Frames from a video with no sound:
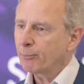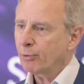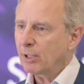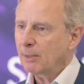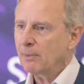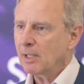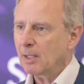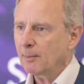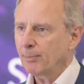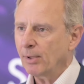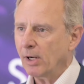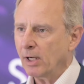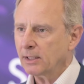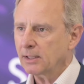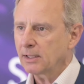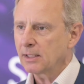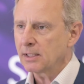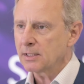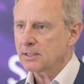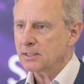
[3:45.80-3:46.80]
premium
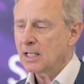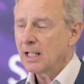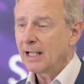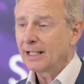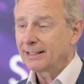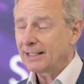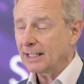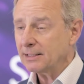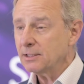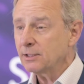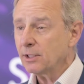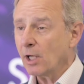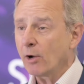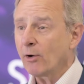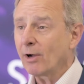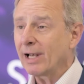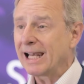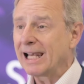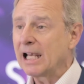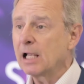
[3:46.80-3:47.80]
partners doesn't
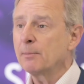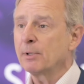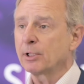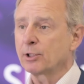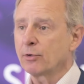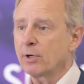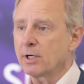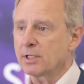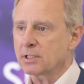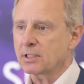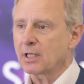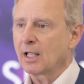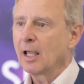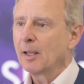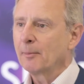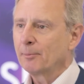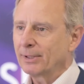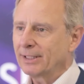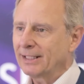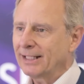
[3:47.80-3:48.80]
only limit risk,
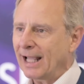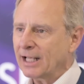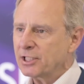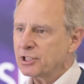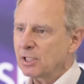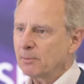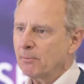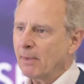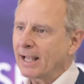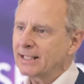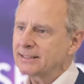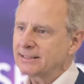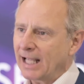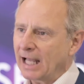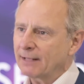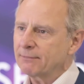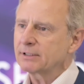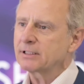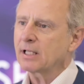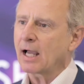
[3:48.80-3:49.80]
but it actually makes
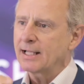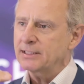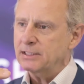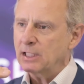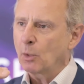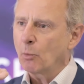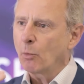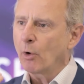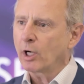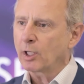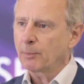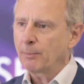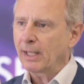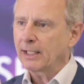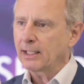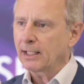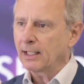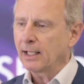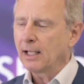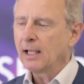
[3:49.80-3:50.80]
the advertising work
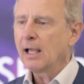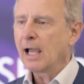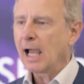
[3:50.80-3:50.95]
better.